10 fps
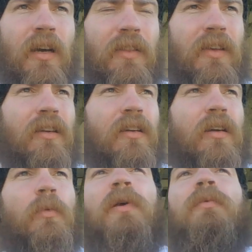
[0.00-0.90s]
think a
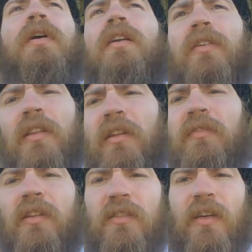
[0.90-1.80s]
couple people had already lived
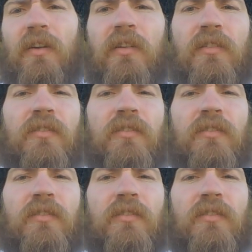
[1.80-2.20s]
in this area,